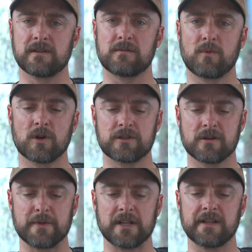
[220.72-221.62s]
you a little more
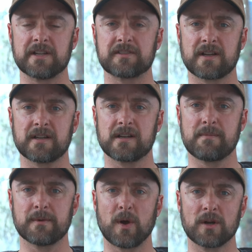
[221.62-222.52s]
durability. It's not going to
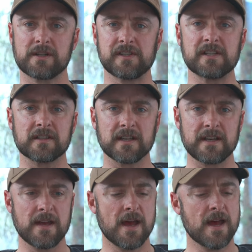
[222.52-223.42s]
come apart as
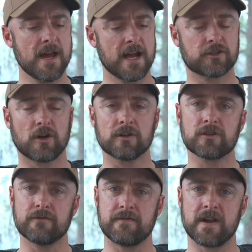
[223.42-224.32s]
easily. It's
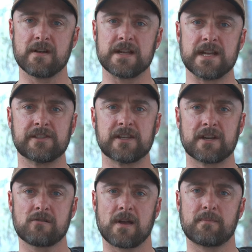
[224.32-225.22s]
also very easy
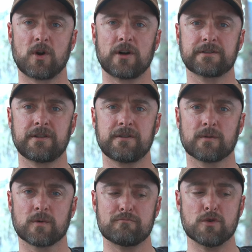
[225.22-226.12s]
to grab onto to
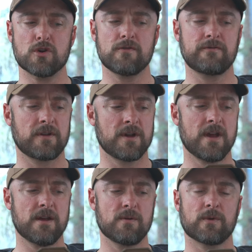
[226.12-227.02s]
remove
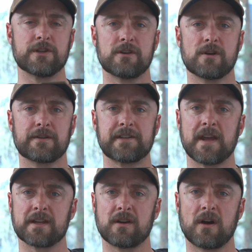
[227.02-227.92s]
when you go to
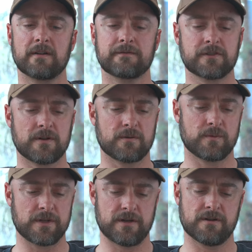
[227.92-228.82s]
take it off. So
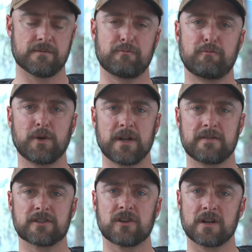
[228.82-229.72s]
when you're putting
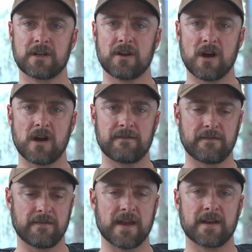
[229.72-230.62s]
this on and
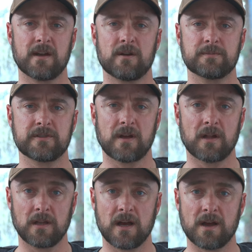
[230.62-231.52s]
off, that helps a
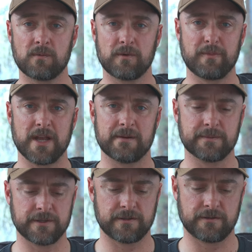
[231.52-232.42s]
lot with being
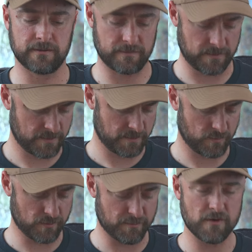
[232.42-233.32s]
able to
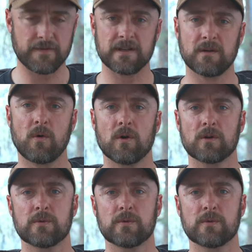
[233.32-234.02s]
remove it or